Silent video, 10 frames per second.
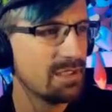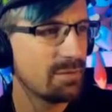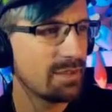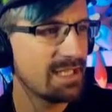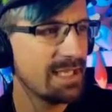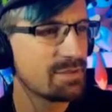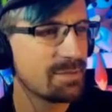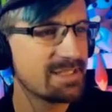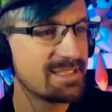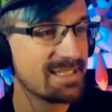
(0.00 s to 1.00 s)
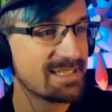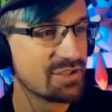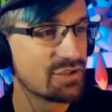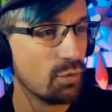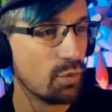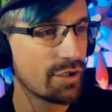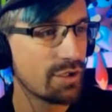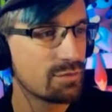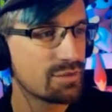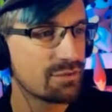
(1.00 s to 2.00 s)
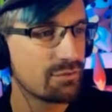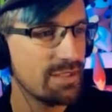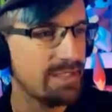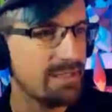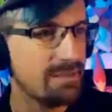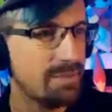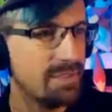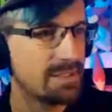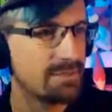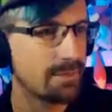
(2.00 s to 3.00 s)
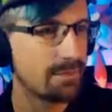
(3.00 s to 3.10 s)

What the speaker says: When I came to my senses, the water was serene and peaceful.